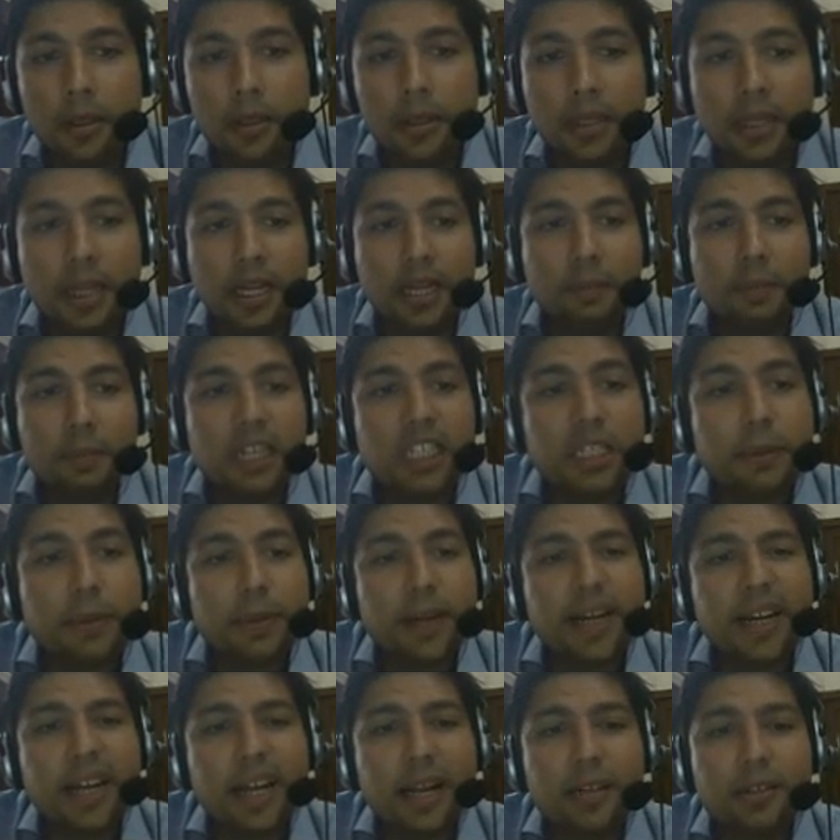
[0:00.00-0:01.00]
There must be
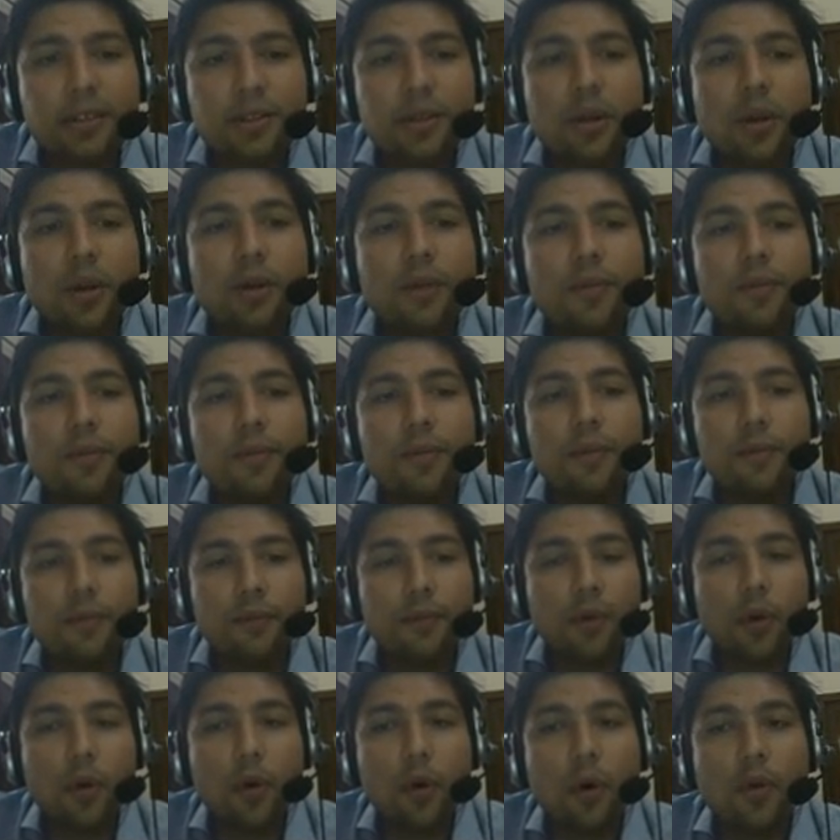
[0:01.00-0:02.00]
a direction of
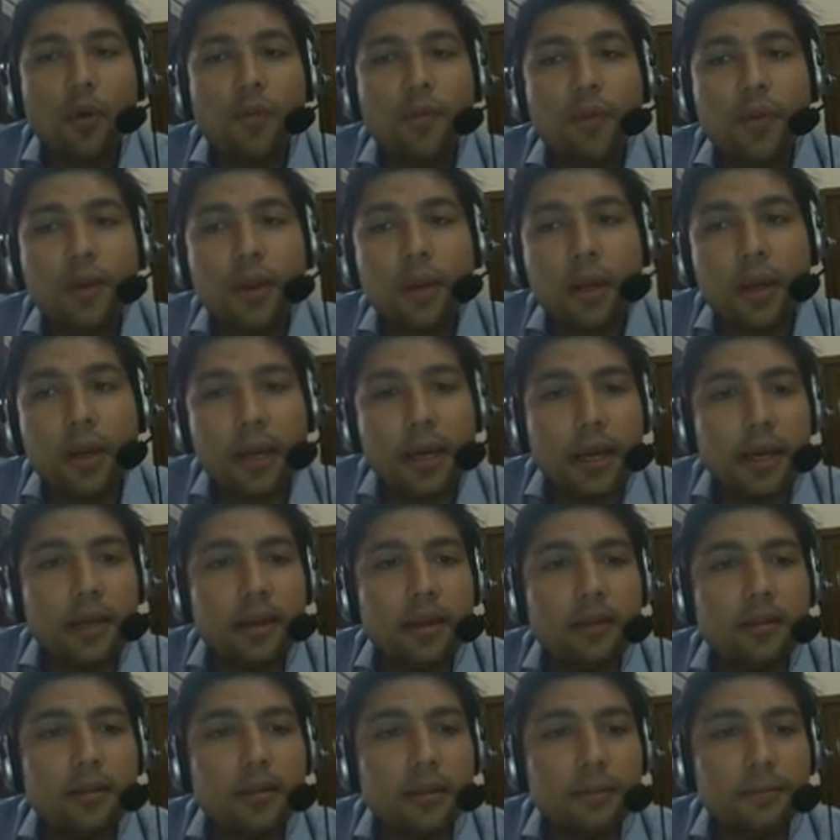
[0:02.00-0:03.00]
flow of
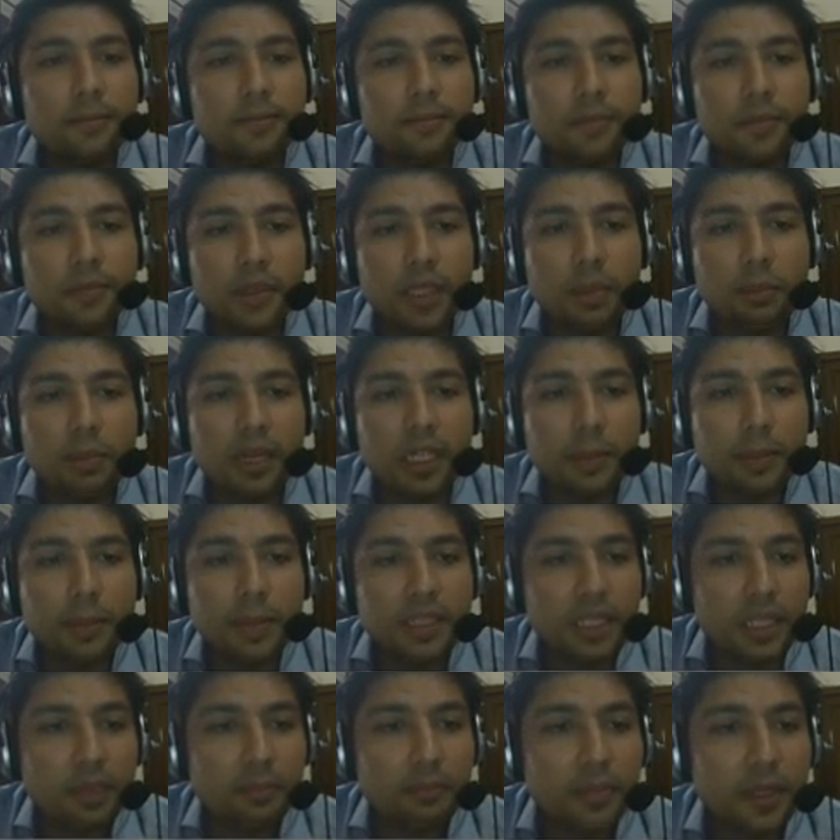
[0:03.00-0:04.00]
energy. There must be
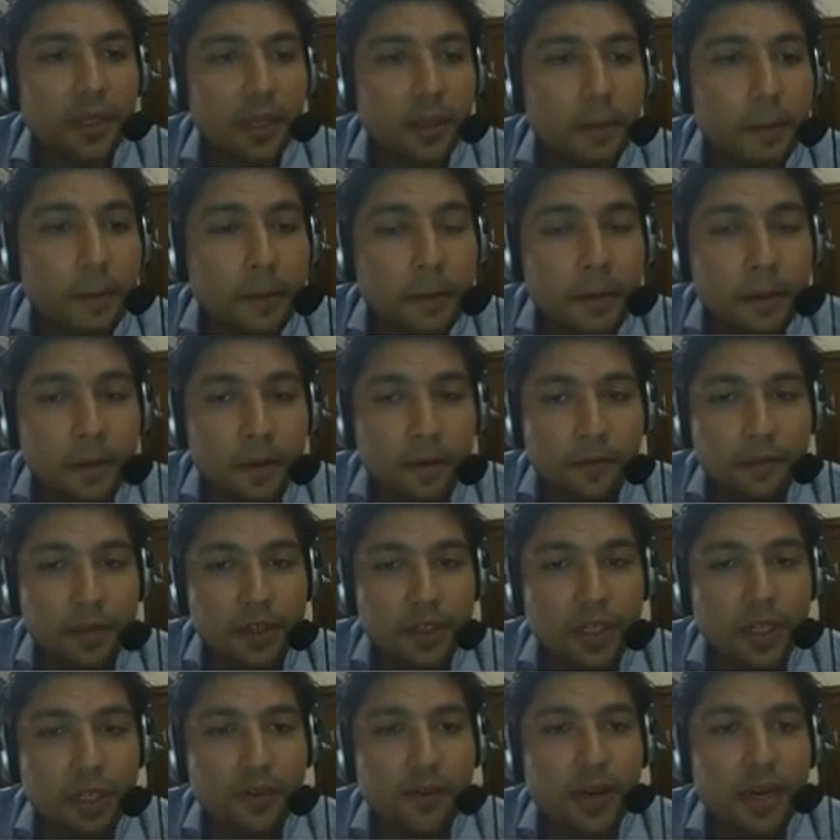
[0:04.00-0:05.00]
something
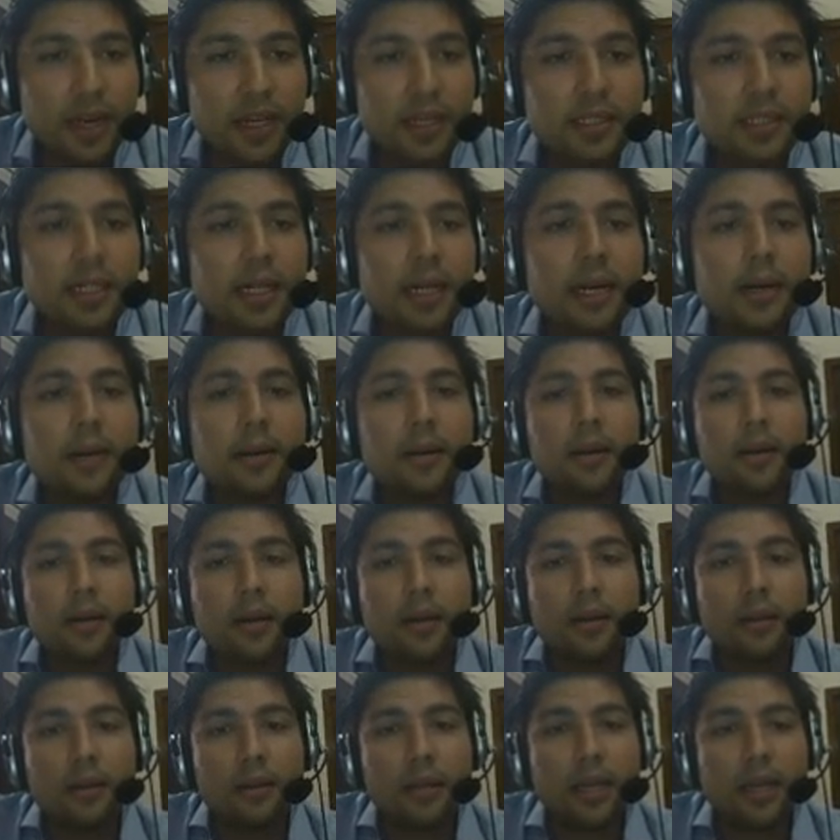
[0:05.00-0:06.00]
which defines that
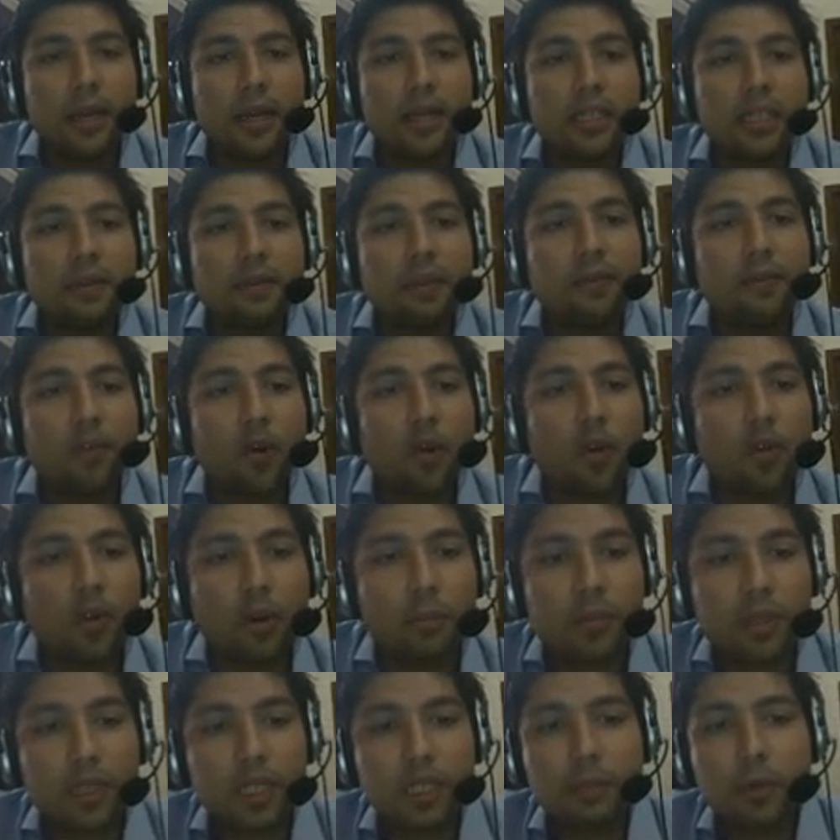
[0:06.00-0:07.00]
the energy will flow
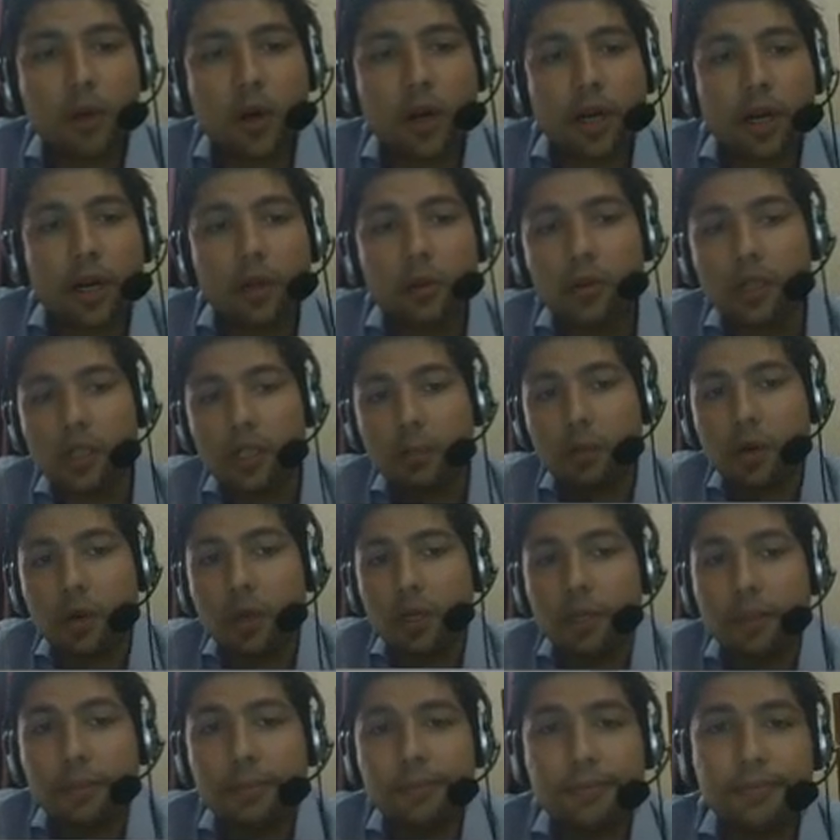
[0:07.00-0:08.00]
from this body to this
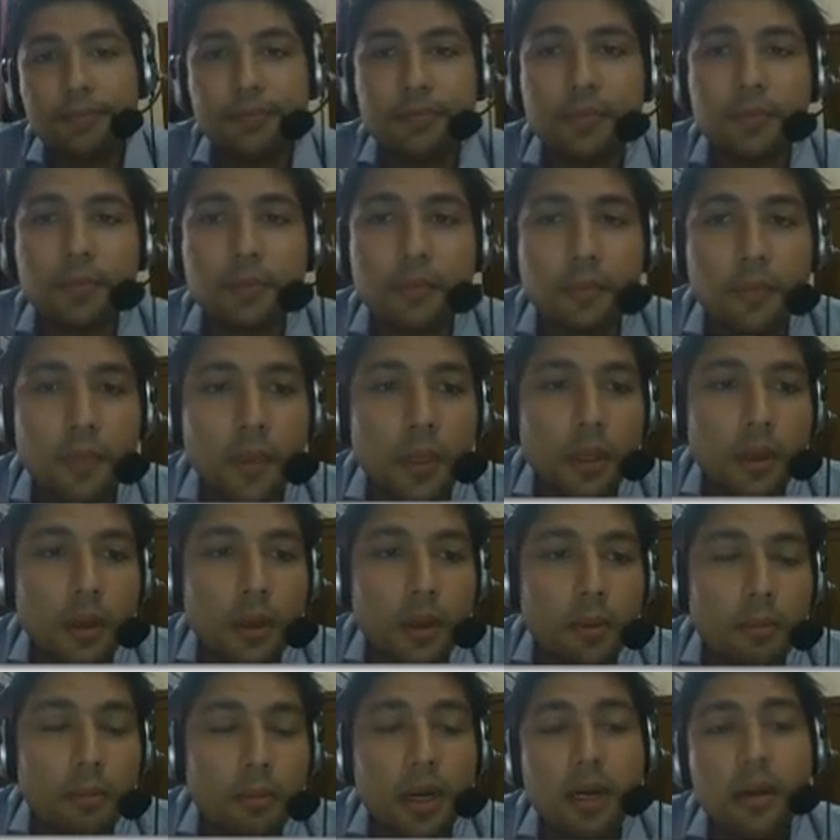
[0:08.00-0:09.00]
body.
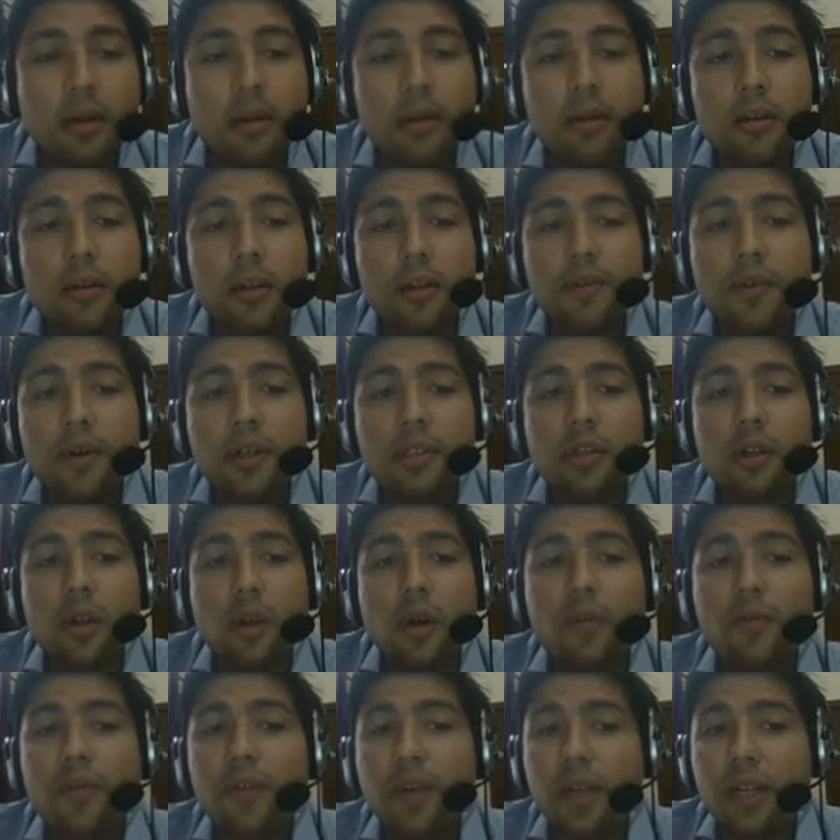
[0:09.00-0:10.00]
But the first
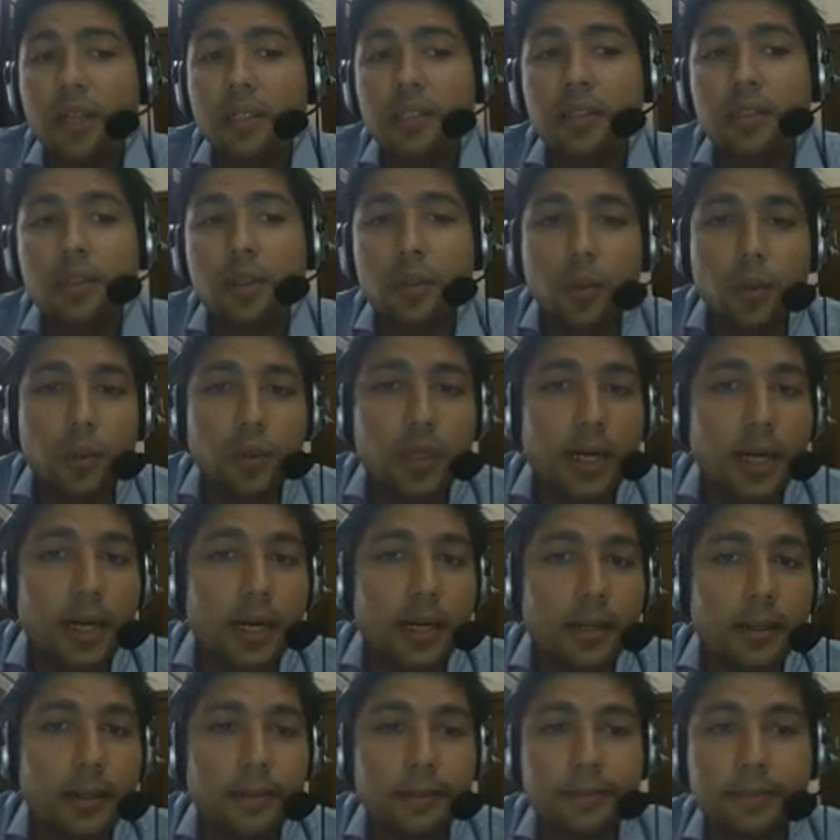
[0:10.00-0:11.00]
law fails to do that.
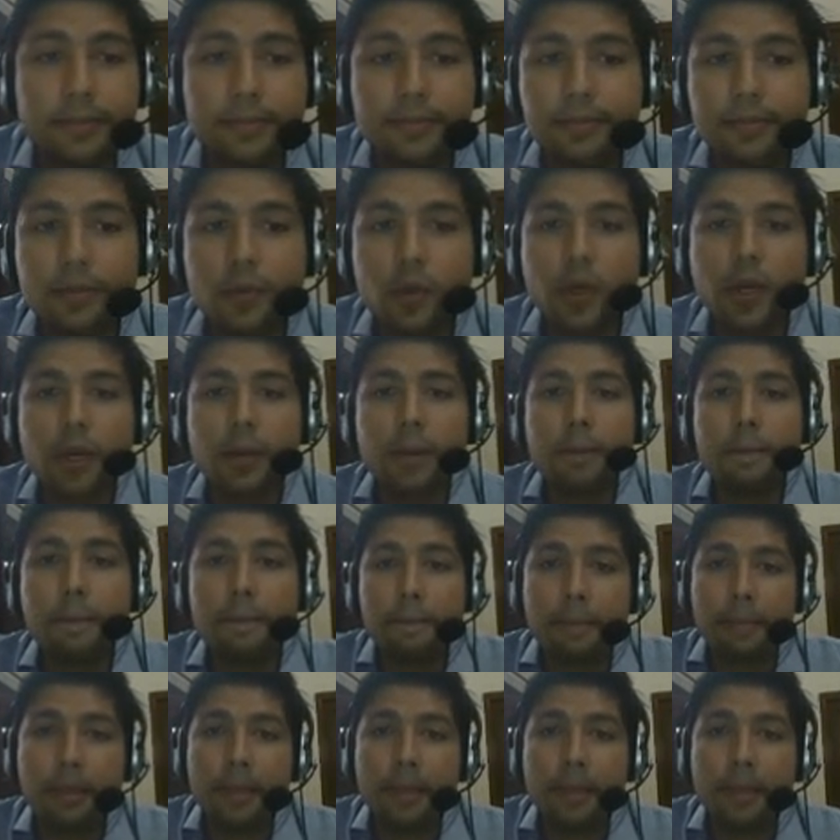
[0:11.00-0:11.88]
Okay.